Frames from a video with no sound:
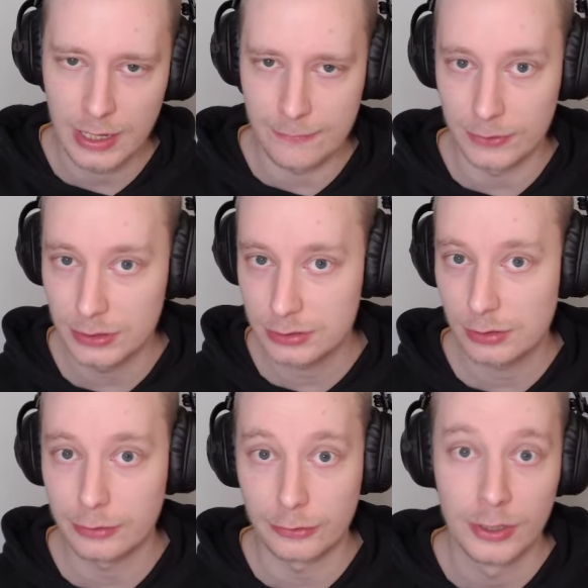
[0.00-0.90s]
If it is
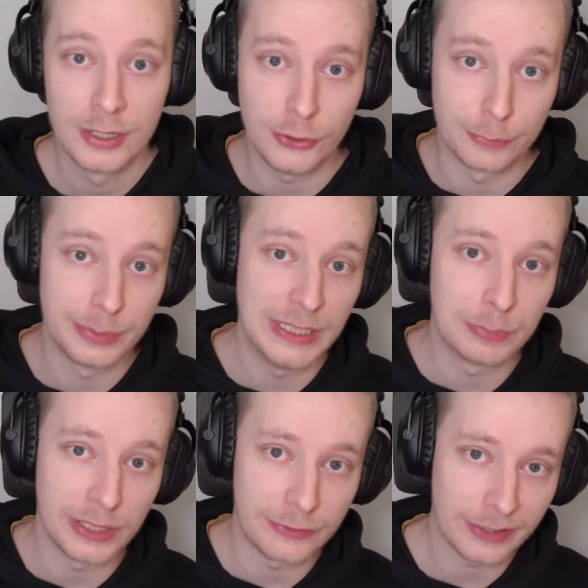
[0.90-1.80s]
clear, your B
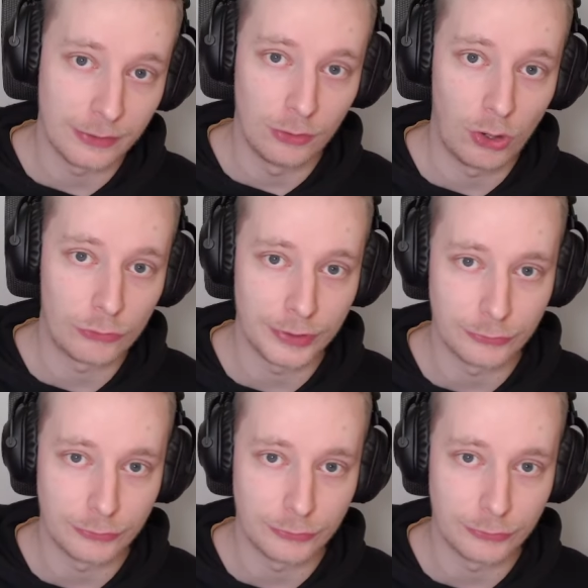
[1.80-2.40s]
player can already